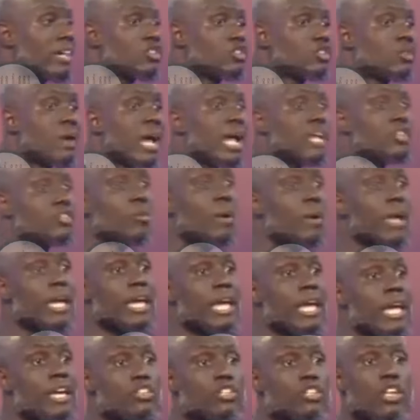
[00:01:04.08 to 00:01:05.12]
I tried to
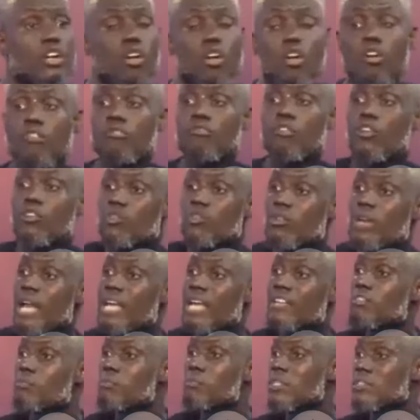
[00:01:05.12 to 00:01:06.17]
engage the Lord for
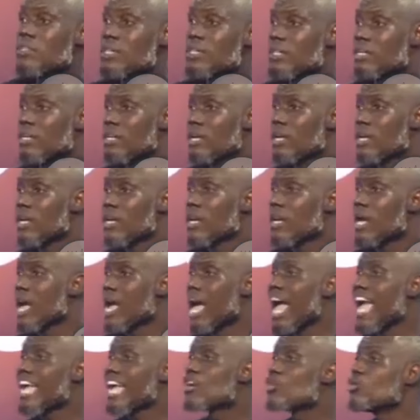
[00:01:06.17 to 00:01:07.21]
tonight's meeting, I